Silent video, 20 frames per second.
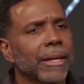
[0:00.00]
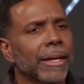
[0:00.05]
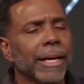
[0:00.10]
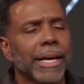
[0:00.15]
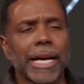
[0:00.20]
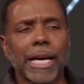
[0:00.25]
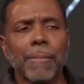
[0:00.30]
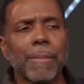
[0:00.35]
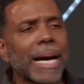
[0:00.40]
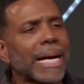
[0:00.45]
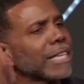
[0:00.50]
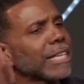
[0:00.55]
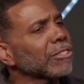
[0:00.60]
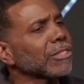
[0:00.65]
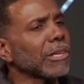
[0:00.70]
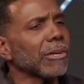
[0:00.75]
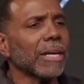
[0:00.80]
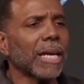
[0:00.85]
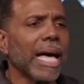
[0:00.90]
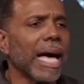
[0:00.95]
Everybody
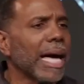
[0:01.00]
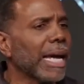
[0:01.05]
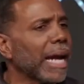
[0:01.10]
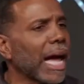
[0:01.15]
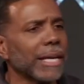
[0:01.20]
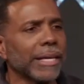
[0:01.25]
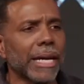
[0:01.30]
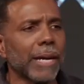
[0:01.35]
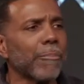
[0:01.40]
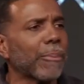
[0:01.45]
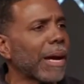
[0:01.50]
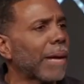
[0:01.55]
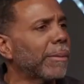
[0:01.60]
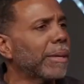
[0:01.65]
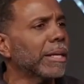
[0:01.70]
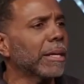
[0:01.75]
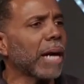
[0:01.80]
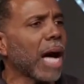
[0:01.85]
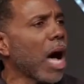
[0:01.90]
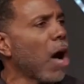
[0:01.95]
else online, they
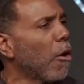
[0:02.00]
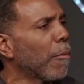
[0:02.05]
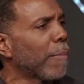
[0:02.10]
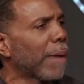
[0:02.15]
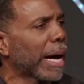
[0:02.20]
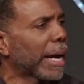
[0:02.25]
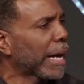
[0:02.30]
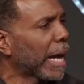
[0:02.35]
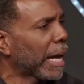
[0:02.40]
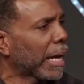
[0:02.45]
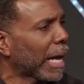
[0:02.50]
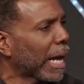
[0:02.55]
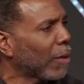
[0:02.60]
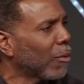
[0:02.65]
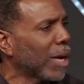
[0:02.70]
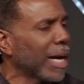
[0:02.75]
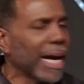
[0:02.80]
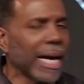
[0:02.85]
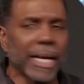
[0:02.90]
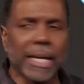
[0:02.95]
probably have gone by now. Like,
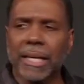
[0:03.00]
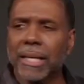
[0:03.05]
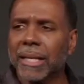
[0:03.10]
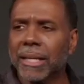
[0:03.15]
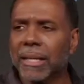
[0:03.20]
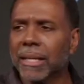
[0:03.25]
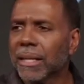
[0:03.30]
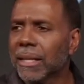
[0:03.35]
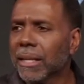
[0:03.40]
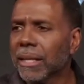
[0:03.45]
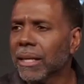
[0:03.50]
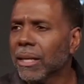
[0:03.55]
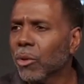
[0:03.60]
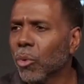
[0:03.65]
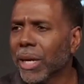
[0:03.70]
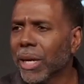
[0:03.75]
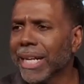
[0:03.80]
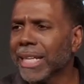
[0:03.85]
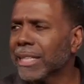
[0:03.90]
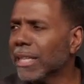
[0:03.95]
what?
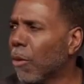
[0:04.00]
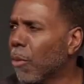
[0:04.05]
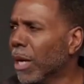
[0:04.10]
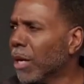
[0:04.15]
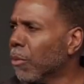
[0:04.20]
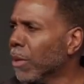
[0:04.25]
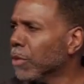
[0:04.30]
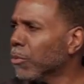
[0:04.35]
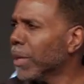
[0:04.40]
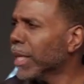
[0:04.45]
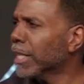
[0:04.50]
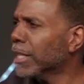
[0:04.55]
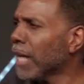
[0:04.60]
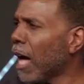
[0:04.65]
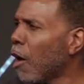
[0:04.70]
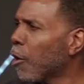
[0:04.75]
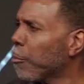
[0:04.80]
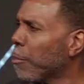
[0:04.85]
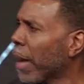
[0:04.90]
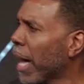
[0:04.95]
What are you, talking? what, what, what are you
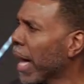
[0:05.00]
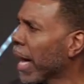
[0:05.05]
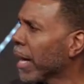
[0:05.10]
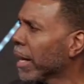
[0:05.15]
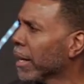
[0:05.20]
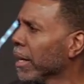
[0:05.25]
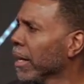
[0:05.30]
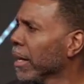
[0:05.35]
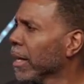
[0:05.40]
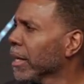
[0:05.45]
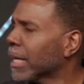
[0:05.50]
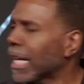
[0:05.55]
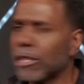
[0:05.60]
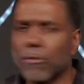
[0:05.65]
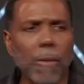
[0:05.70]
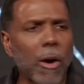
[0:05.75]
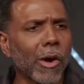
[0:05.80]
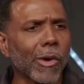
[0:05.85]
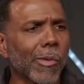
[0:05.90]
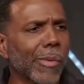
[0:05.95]
talking about? They
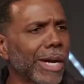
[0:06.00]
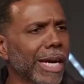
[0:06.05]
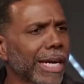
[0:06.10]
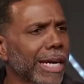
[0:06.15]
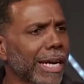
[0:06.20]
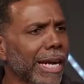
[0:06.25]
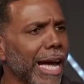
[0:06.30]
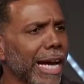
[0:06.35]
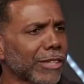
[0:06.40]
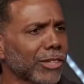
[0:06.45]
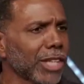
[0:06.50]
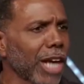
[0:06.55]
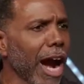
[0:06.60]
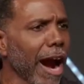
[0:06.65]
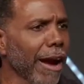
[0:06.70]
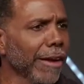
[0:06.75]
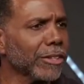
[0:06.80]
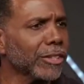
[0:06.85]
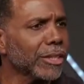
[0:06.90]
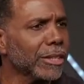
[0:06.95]
smoking weed in that
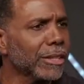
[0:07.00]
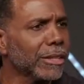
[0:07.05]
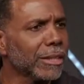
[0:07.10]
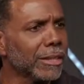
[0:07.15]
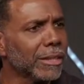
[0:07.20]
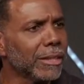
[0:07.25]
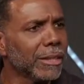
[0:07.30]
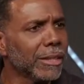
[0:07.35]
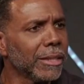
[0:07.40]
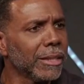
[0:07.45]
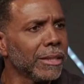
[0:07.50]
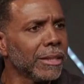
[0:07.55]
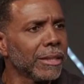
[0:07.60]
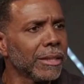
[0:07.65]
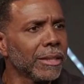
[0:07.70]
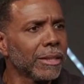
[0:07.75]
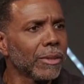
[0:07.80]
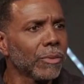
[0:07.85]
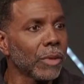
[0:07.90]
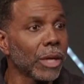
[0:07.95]
church?
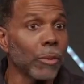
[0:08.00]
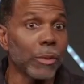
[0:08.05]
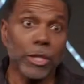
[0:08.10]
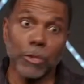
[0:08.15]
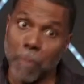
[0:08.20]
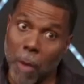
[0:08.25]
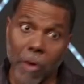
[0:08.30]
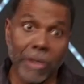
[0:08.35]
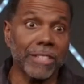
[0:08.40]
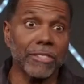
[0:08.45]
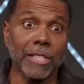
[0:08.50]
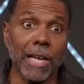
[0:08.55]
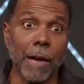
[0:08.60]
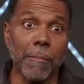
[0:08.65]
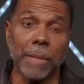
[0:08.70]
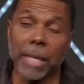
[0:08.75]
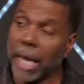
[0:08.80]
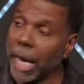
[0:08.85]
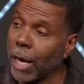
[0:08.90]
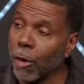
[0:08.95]
Well, we smoking
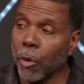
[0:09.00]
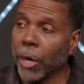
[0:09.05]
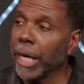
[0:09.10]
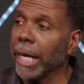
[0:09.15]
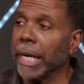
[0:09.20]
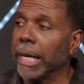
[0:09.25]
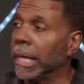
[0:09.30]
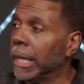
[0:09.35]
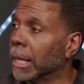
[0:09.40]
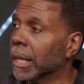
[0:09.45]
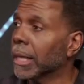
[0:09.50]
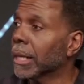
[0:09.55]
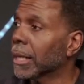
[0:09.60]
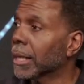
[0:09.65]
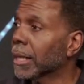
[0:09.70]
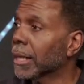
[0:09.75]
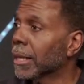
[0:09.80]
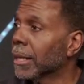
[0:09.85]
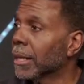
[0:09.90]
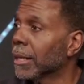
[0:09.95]
something. that ain't weed.
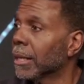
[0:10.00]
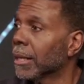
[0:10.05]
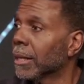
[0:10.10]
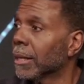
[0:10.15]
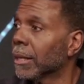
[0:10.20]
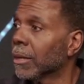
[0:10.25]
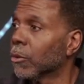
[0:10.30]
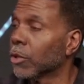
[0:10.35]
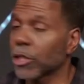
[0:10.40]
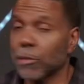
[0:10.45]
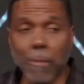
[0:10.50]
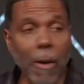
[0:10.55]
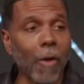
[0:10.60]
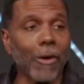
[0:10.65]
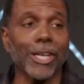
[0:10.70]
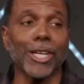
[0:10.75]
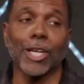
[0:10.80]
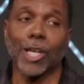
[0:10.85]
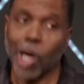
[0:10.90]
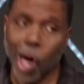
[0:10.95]
We
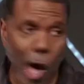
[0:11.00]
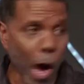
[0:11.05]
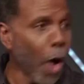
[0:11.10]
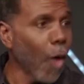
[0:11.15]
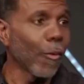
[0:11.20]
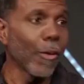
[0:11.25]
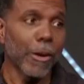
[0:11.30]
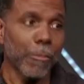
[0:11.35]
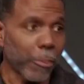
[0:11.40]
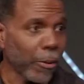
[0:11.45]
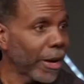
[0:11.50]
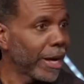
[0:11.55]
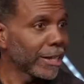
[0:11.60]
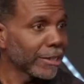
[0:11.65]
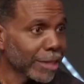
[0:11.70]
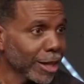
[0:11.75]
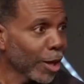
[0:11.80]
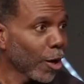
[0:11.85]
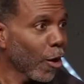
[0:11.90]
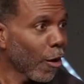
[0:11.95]
smoking the glory,
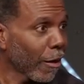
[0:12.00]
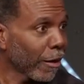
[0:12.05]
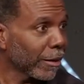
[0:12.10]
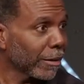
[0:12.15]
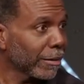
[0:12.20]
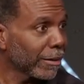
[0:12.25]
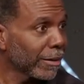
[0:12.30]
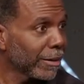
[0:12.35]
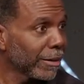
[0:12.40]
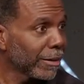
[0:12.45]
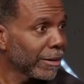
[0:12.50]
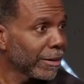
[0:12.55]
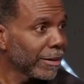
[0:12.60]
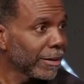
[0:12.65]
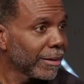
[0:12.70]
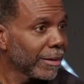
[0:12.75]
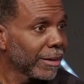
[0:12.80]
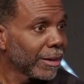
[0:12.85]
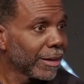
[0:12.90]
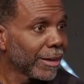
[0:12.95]
praise the Lord.
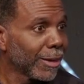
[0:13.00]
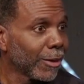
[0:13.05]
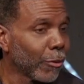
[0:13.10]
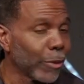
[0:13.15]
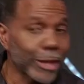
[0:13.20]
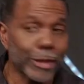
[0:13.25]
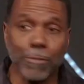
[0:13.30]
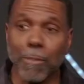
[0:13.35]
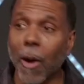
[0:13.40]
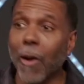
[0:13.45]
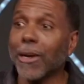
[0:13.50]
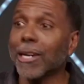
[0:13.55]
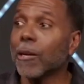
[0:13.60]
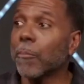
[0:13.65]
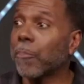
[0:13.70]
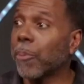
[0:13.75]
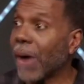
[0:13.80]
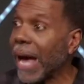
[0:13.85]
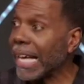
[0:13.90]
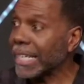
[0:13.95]
We smoking
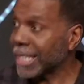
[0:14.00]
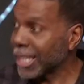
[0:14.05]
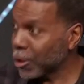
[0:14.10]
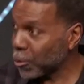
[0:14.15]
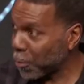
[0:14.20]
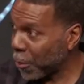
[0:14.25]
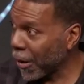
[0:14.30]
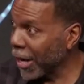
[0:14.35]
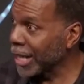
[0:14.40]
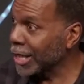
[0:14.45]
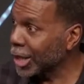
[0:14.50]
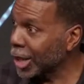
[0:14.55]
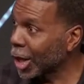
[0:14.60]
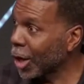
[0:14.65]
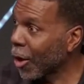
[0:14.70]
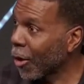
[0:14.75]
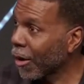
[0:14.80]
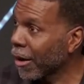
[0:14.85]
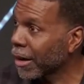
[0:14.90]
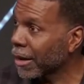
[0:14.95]
the presence, praise the
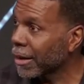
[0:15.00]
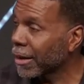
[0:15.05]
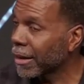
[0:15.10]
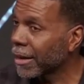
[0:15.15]
Lord.